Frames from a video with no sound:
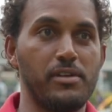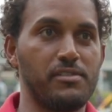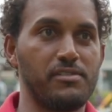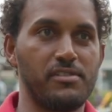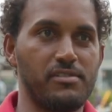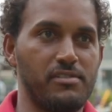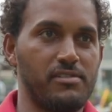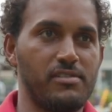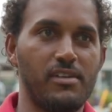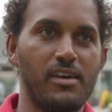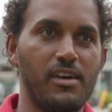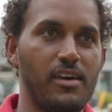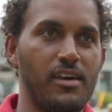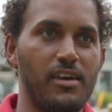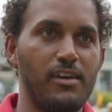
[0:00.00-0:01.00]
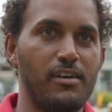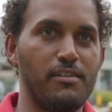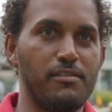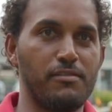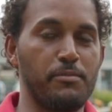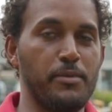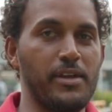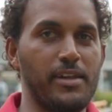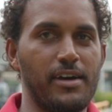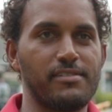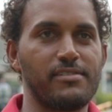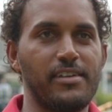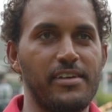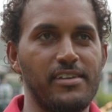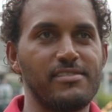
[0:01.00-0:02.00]
It's just, for me,
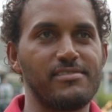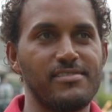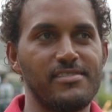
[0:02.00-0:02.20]
that's like,